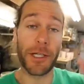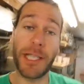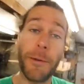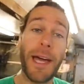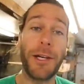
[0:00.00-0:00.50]
First
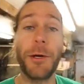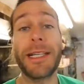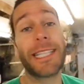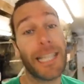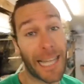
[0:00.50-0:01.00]
thing we gotta do
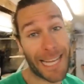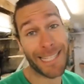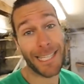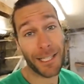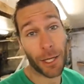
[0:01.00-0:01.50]
is
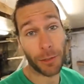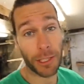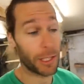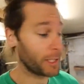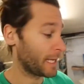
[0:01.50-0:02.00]
glaze these
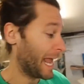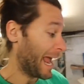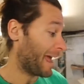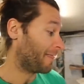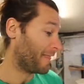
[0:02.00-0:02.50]
coasters,
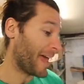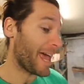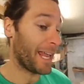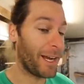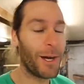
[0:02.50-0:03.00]
and
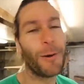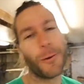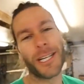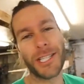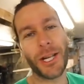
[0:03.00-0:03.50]
then
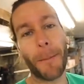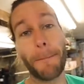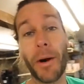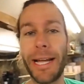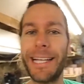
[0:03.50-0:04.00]
we're gonna
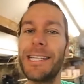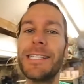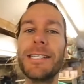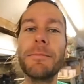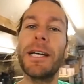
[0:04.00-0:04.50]
start breaking
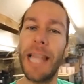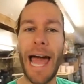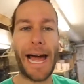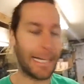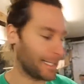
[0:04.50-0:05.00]
some
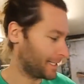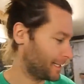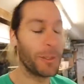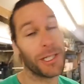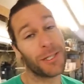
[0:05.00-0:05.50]
glass,
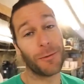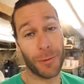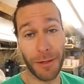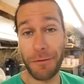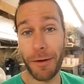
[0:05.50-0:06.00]
which is the
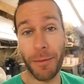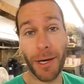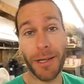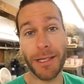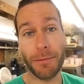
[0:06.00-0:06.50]
really fun
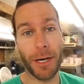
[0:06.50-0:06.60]
part of this